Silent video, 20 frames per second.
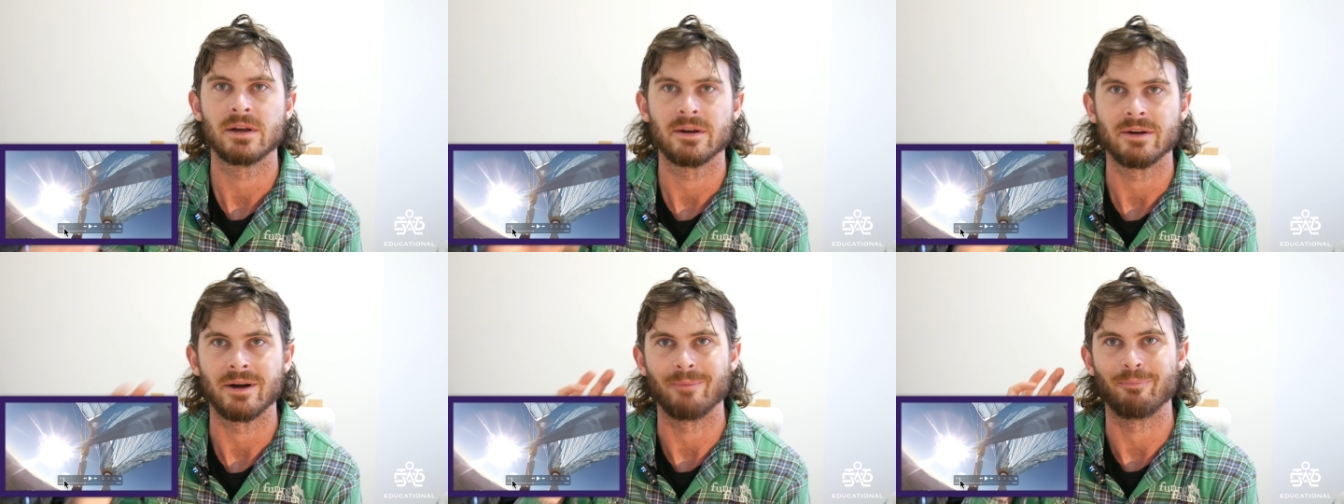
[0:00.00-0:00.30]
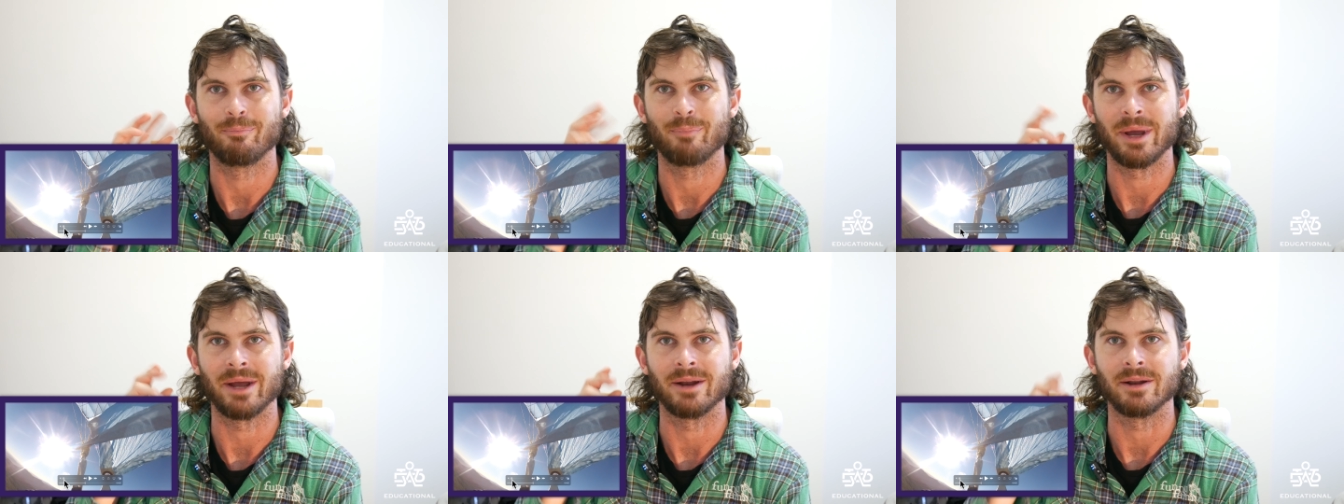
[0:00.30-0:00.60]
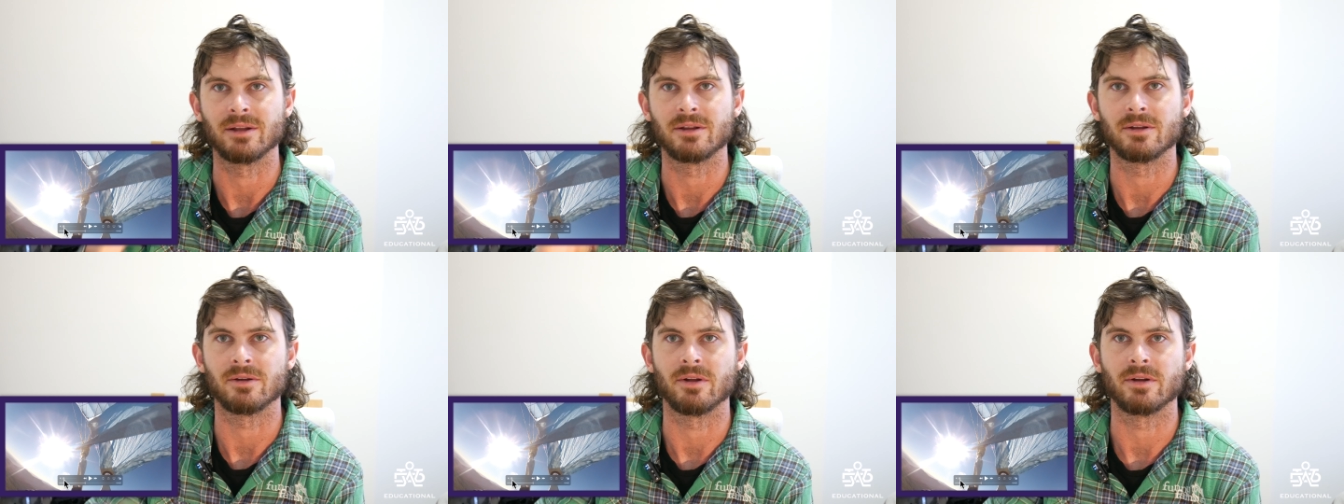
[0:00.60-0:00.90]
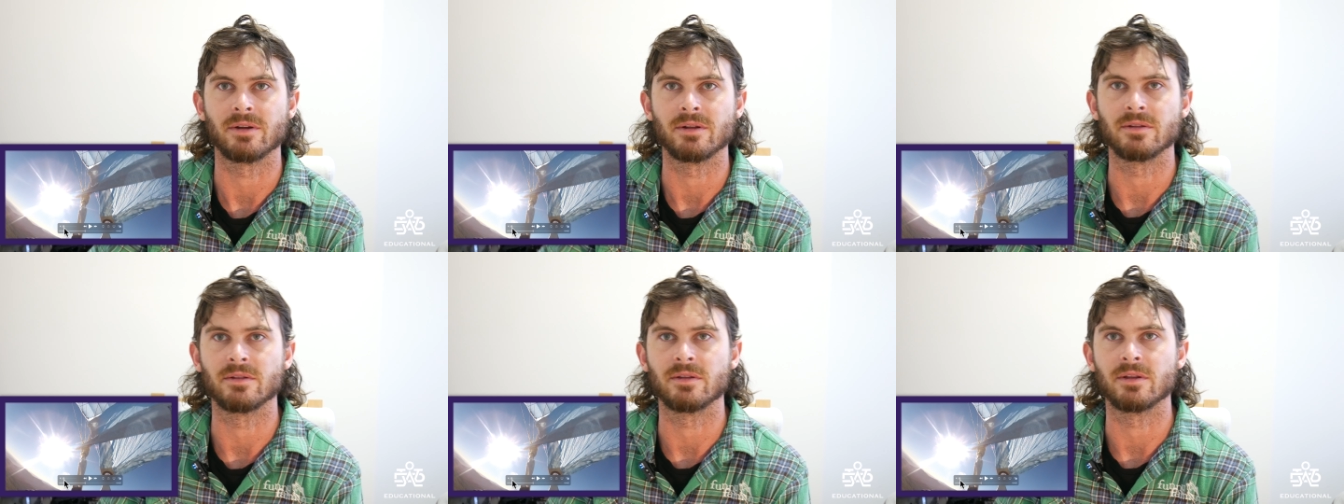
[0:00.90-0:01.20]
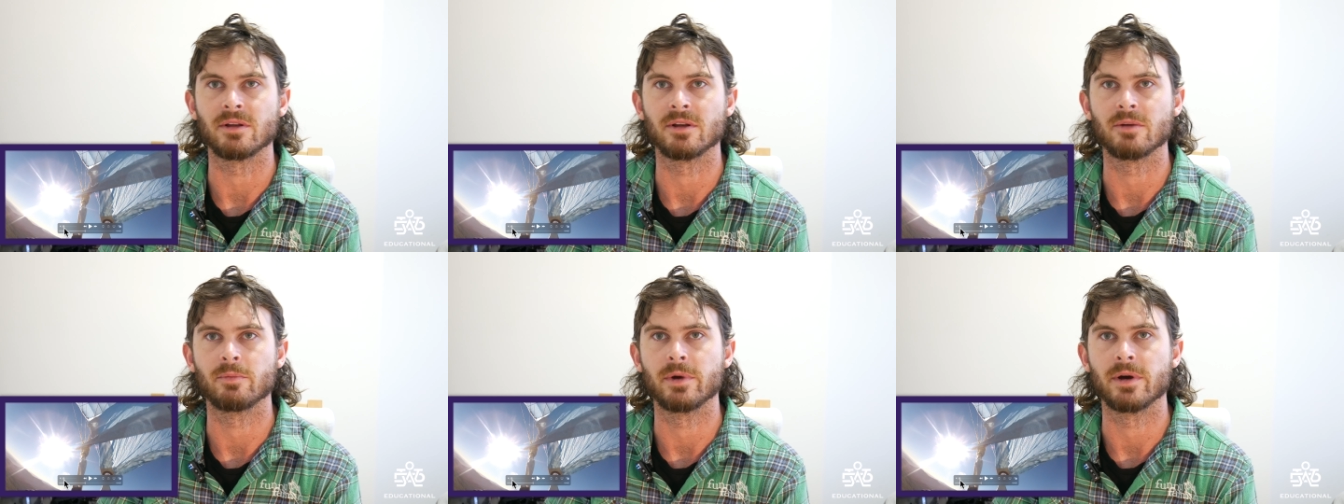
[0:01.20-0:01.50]
I panicked and I didn't
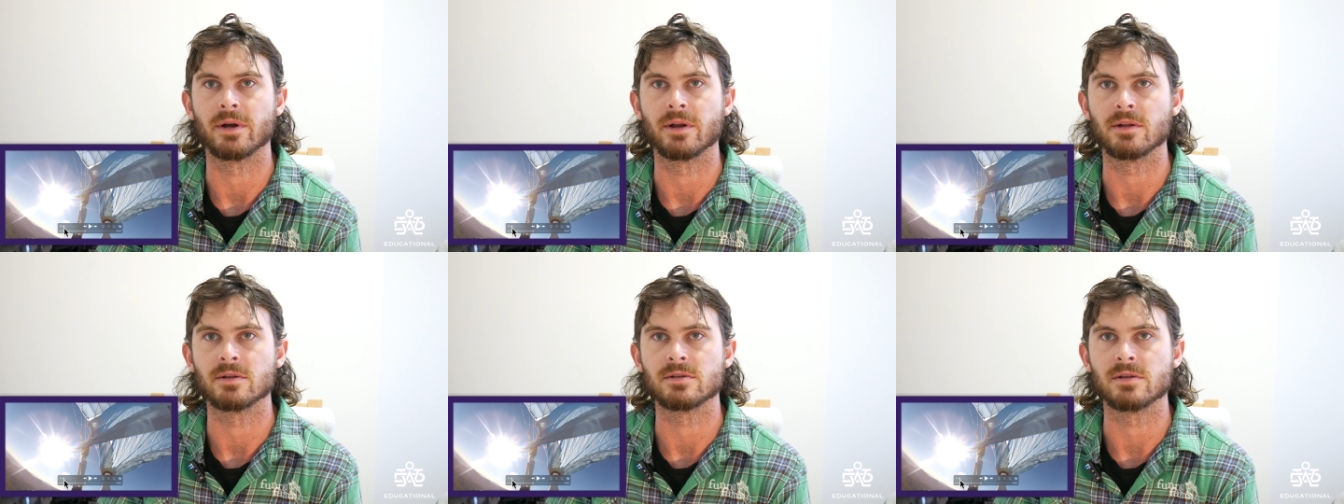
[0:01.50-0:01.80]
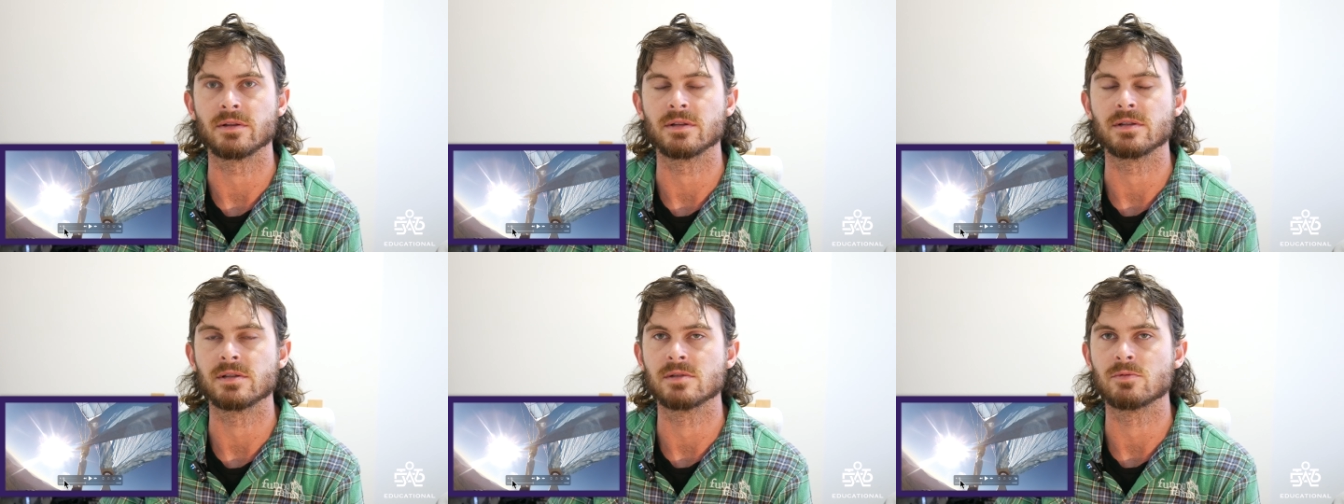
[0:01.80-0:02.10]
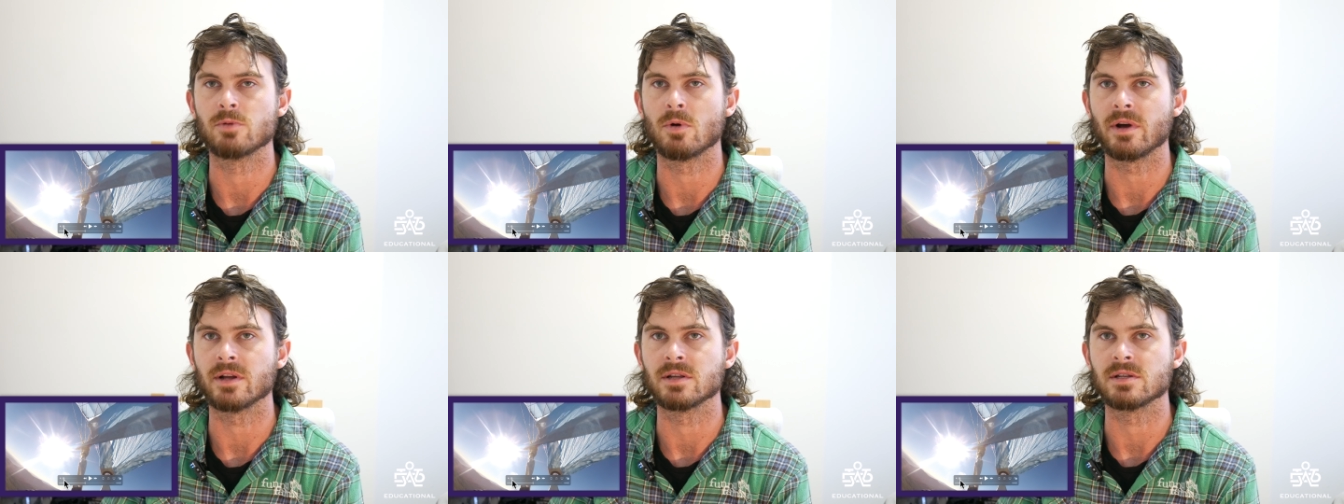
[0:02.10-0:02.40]
think about it. So this is why